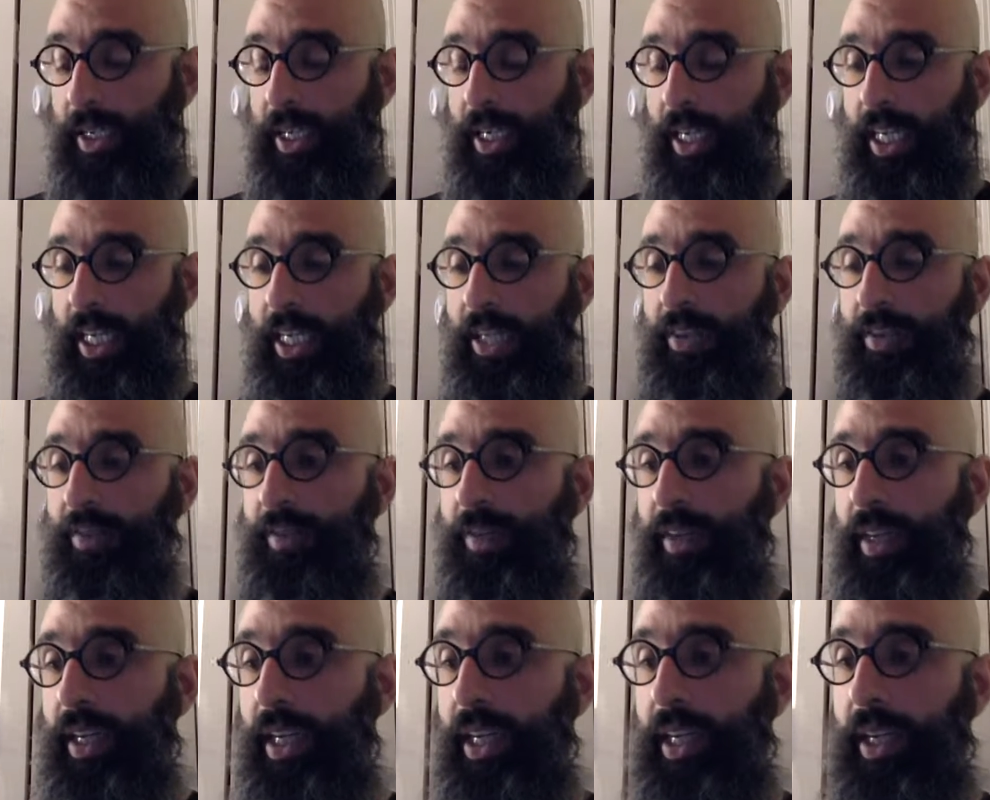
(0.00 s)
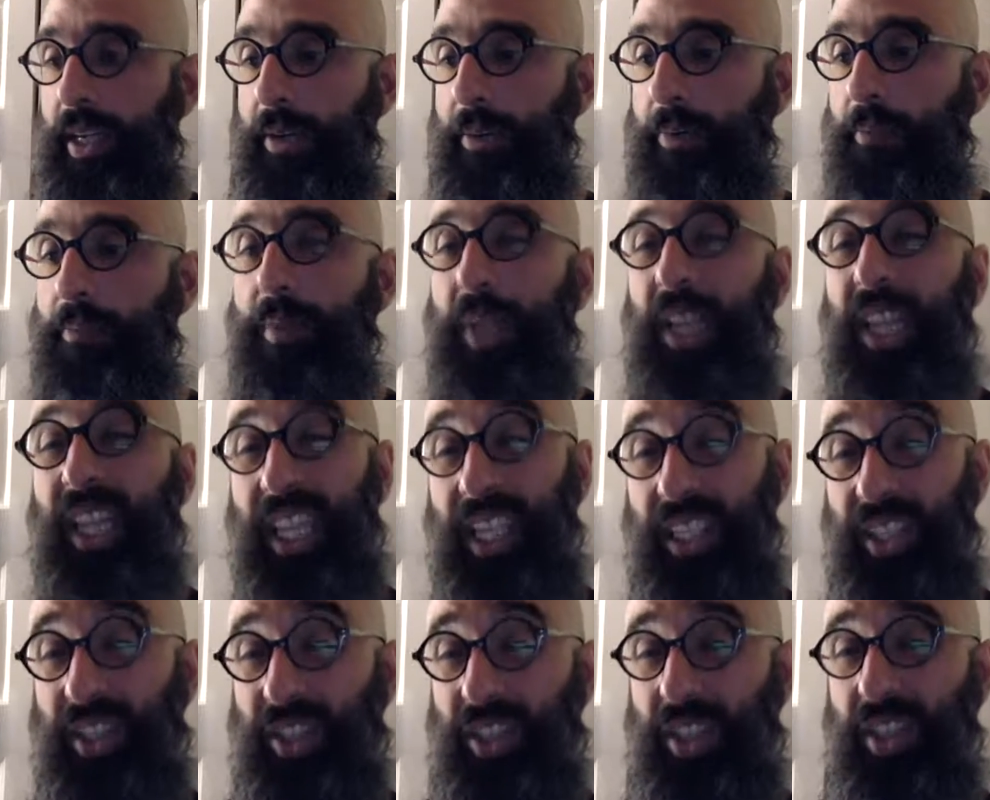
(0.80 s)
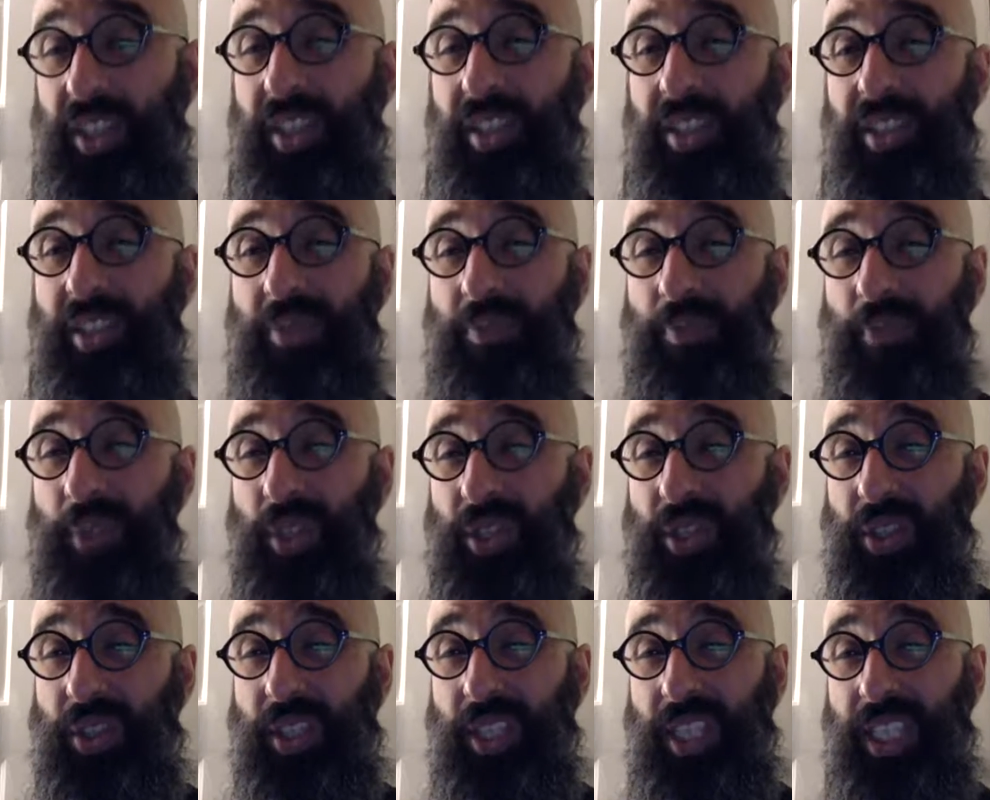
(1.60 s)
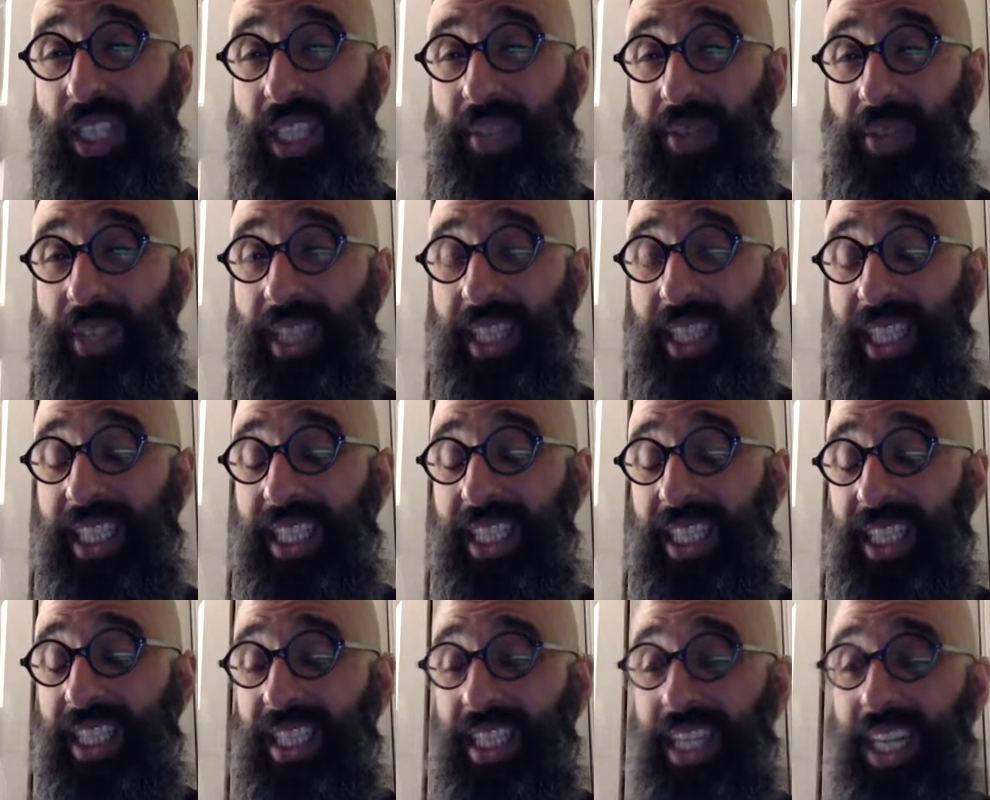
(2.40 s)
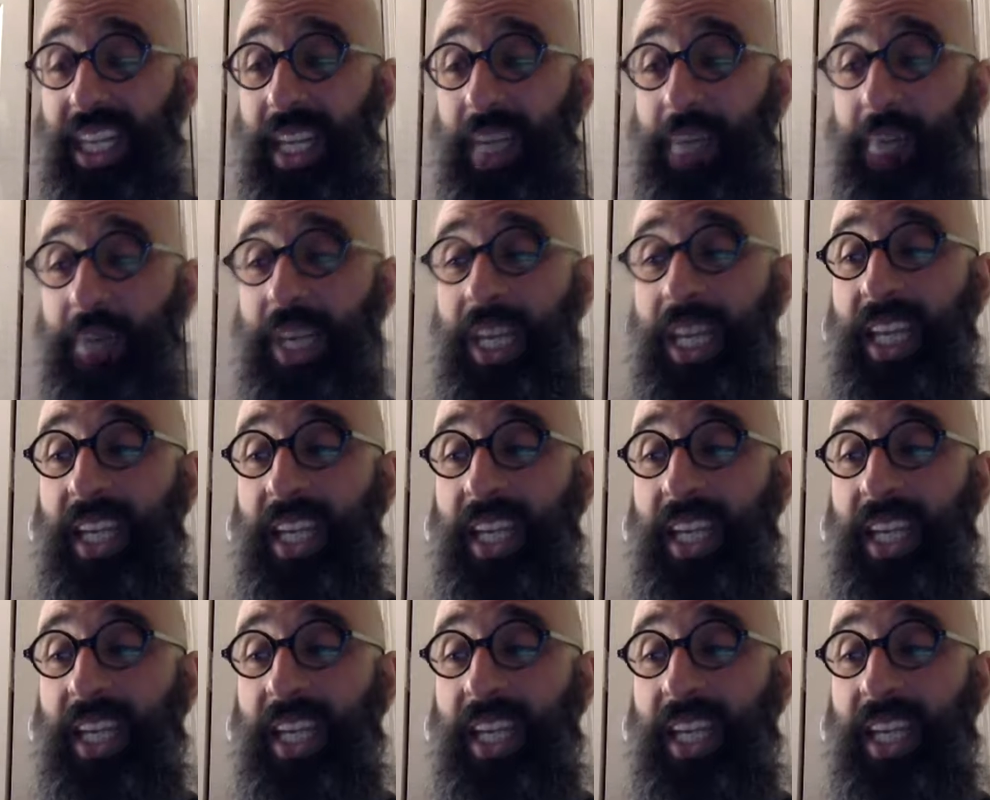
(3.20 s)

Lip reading: kind of militia emerging in Iran at this time.